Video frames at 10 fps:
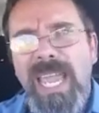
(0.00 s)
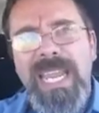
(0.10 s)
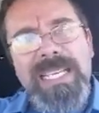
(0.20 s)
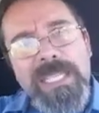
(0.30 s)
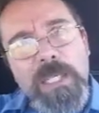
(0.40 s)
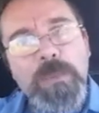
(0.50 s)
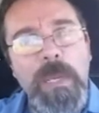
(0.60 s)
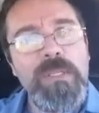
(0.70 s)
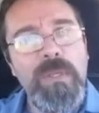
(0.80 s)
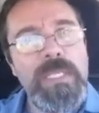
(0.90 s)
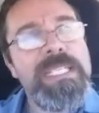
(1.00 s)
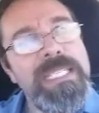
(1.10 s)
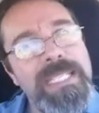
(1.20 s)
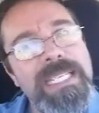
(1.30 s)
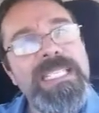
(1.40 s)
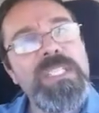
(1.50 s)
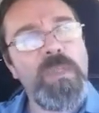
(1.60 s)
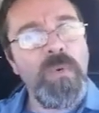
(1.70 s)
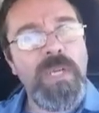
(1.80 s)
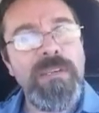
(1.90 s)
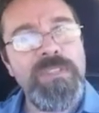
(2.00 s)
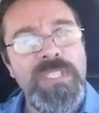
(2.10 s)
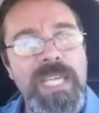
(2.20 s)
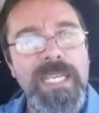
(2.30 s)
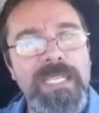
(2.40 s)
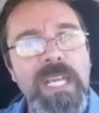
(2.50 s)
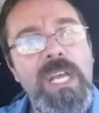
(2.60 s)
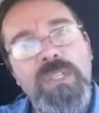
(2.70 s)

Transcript: and it dispels all this, and this is the work of Satan.